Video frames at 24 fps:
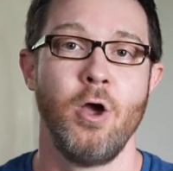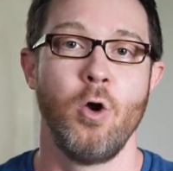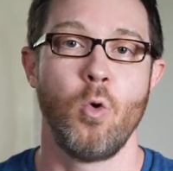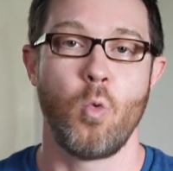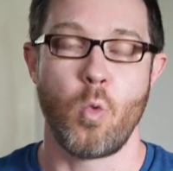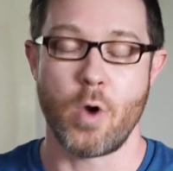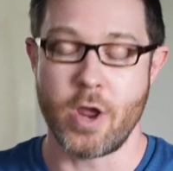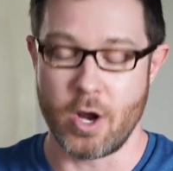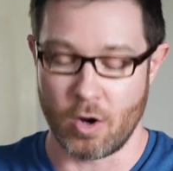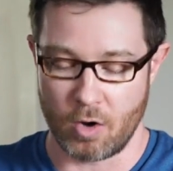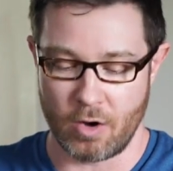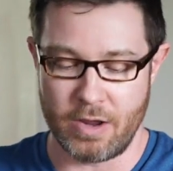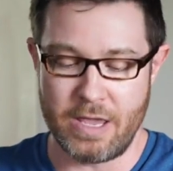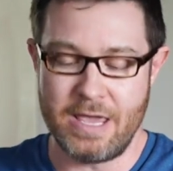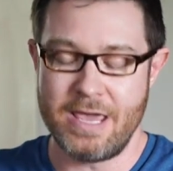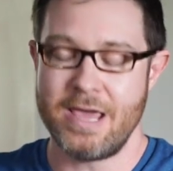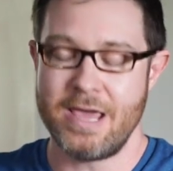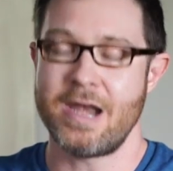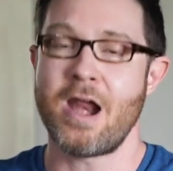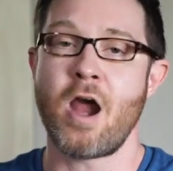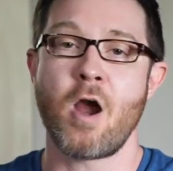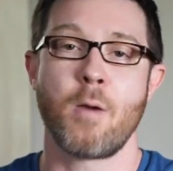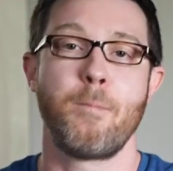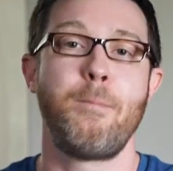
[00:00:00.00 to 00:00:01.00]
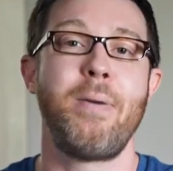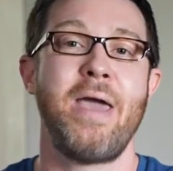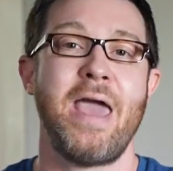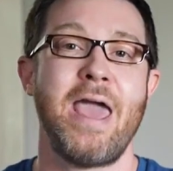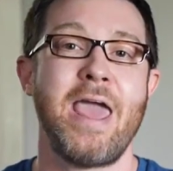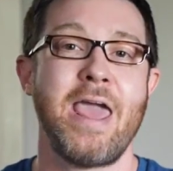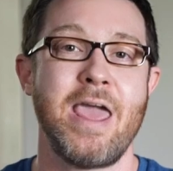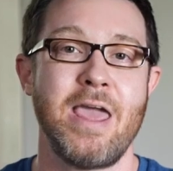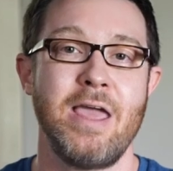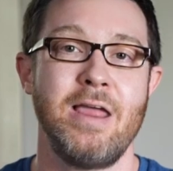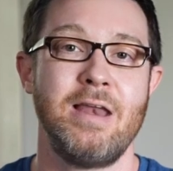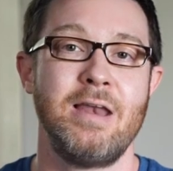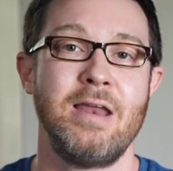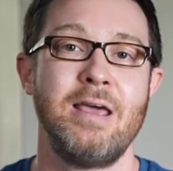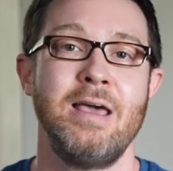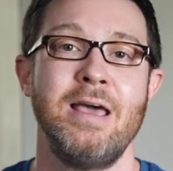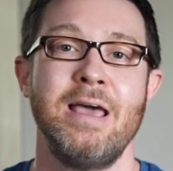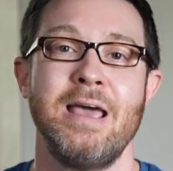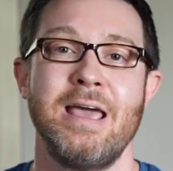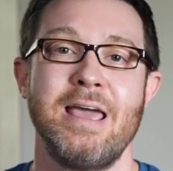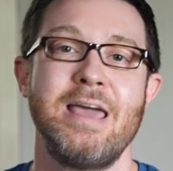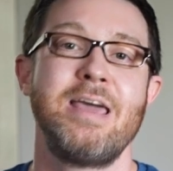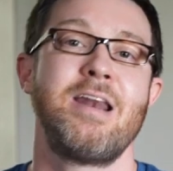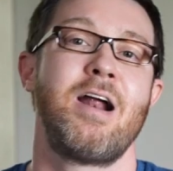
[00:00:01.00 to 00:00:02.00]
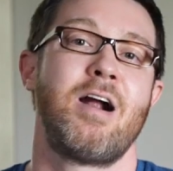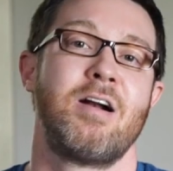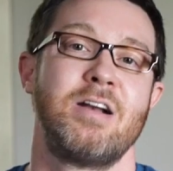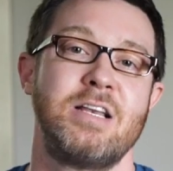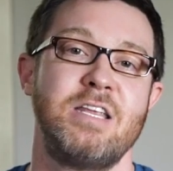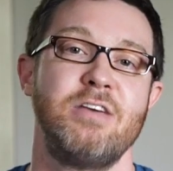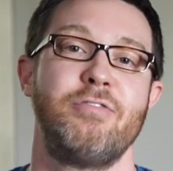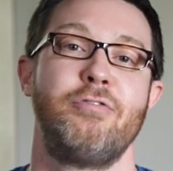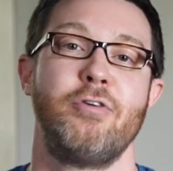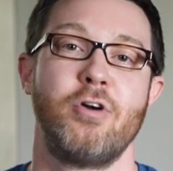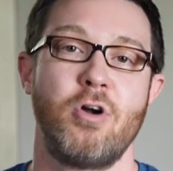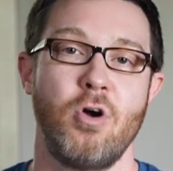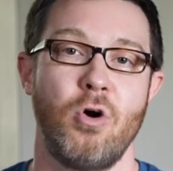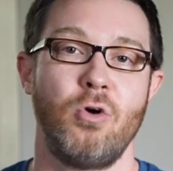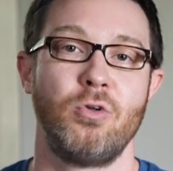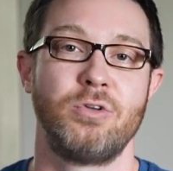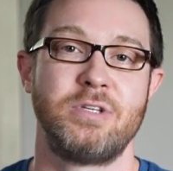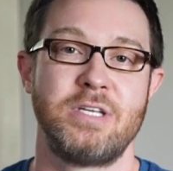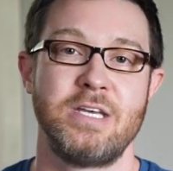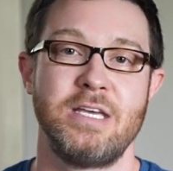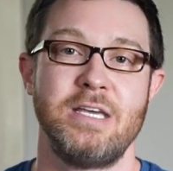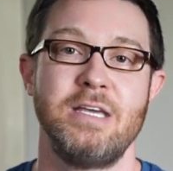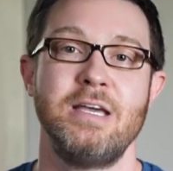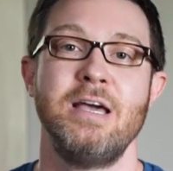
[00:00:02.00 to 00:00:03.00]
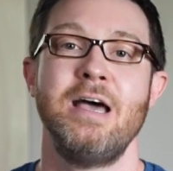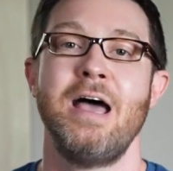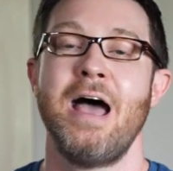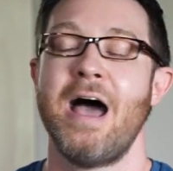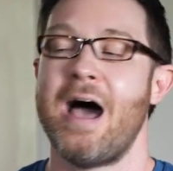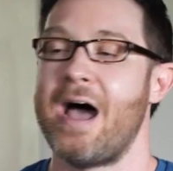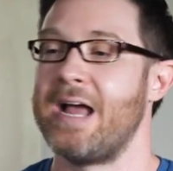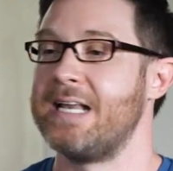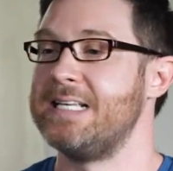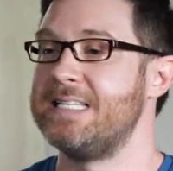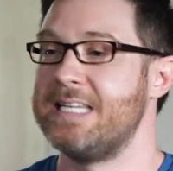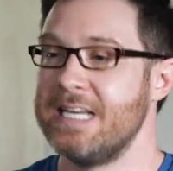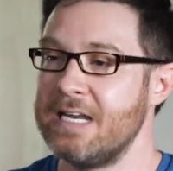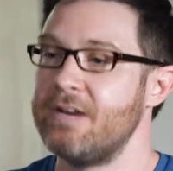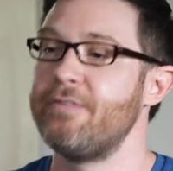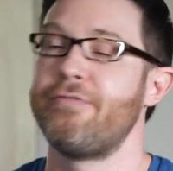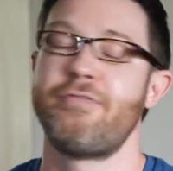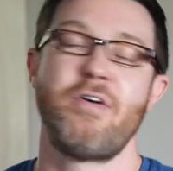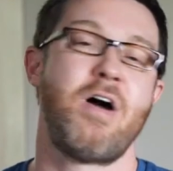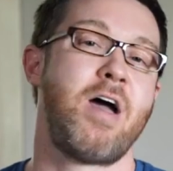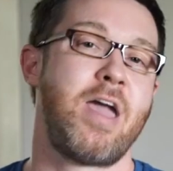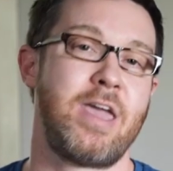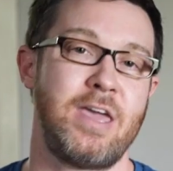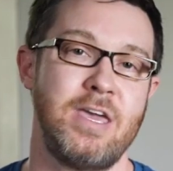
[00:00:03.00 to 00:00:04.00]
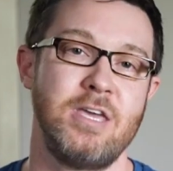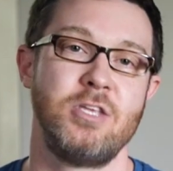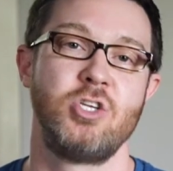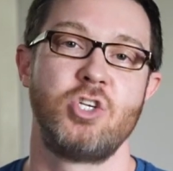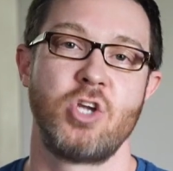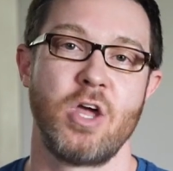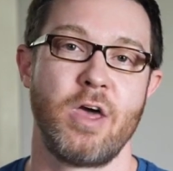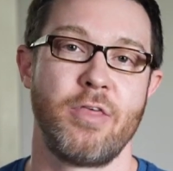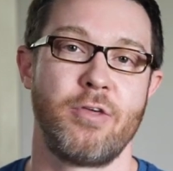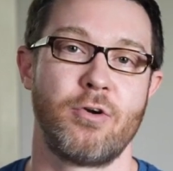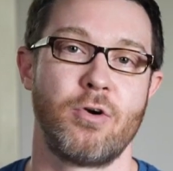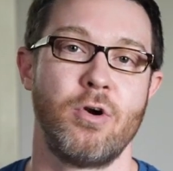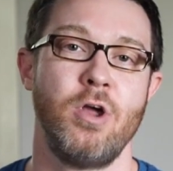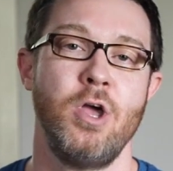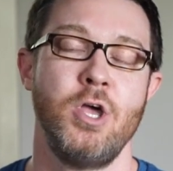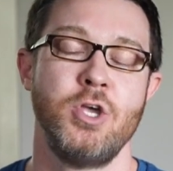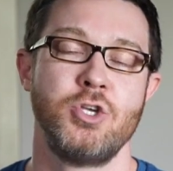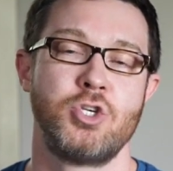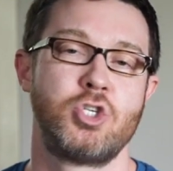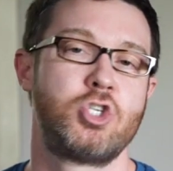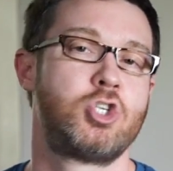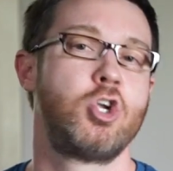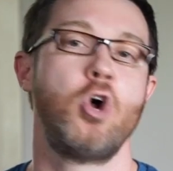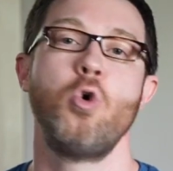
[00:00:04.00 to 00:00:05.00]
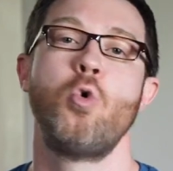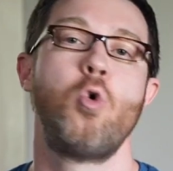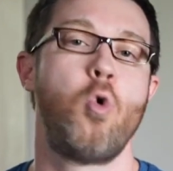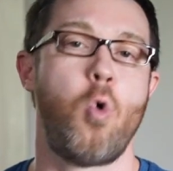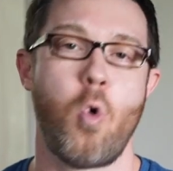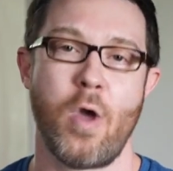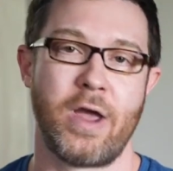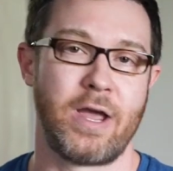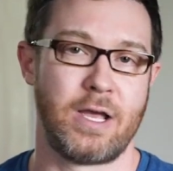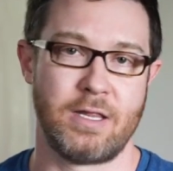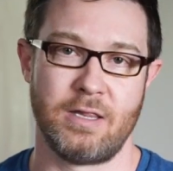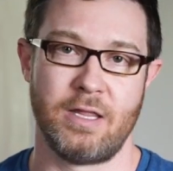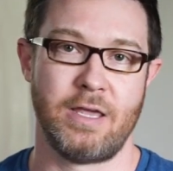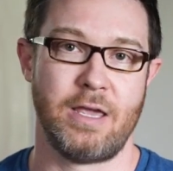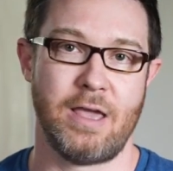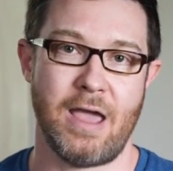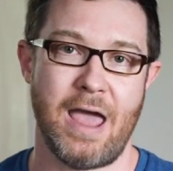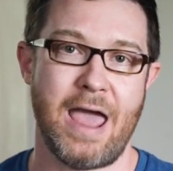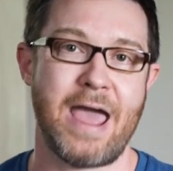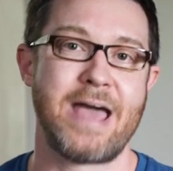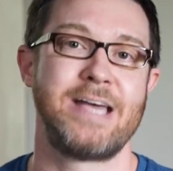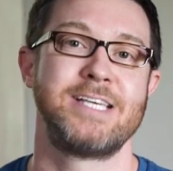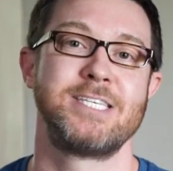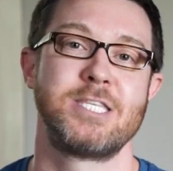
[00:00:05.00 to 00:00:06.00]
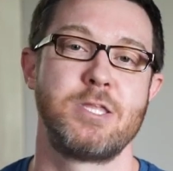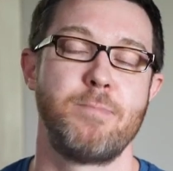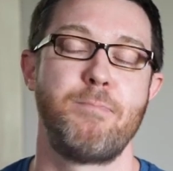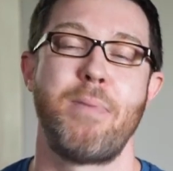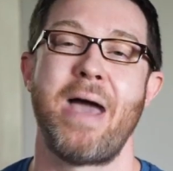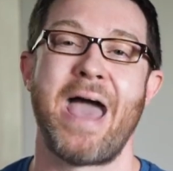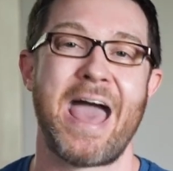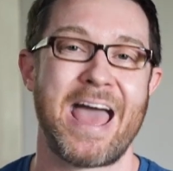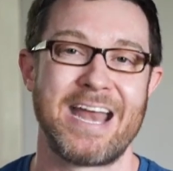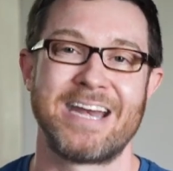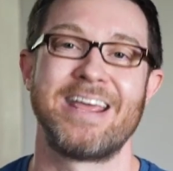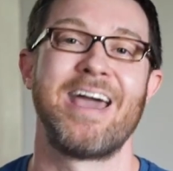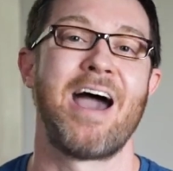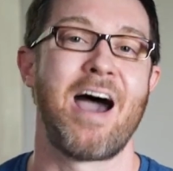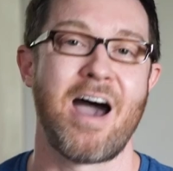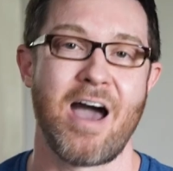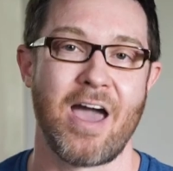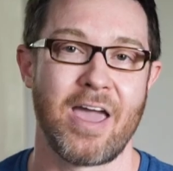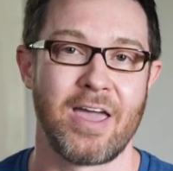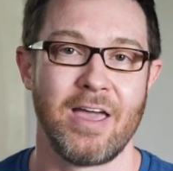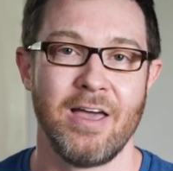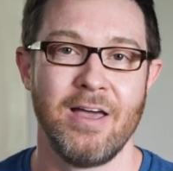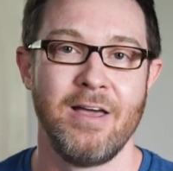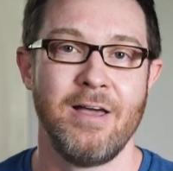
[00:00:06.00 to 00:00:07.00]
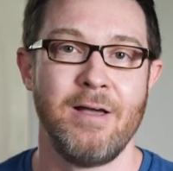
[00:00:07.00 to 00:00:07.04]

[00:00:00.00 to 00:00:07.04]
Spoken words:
We are in our pain, in our difficulty, identifying each other so quickly as the bad guy,